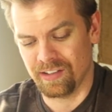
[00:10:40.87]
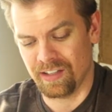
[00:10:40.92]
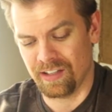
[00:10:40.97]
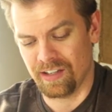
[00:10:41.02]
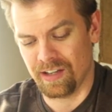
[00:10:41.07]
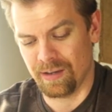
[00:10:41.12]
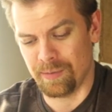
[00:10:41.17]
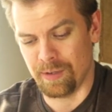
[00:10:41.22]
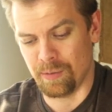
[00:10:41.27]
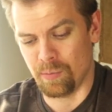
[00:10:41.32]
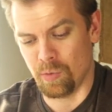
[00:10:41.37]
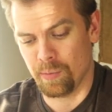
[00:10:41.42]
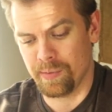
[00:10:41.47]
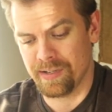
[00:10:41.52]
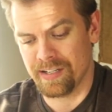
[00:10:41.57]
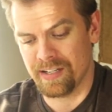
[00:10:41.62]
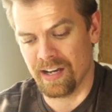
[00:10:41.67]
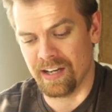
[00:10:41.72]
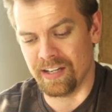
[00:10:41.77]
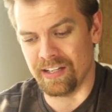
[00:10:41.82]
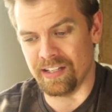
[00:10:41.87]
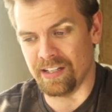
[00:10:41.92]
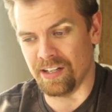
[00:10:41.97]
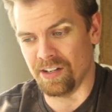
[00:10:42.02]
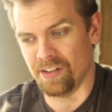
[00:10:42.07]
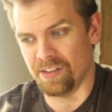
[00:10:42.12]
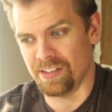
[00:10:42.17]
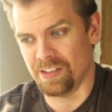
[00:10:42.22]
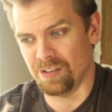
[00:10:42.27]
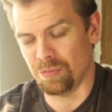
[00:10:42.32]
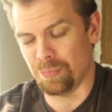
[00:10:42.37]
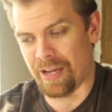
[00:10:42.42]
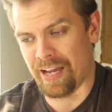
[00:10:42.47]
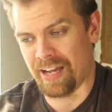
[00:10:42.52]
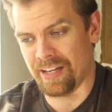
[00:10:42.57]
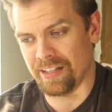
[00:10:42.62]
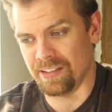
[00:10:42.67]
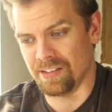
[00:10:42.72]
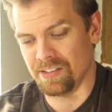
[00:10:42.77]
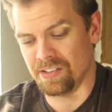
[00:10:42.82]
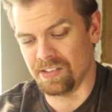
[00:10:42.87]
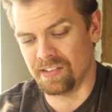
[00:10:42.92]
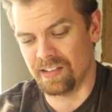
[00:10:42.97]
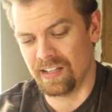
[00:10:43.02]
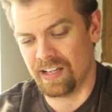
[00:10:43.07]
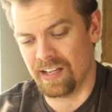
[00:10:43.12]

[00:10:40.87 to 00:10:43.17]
I mean, what we got in here are these packets,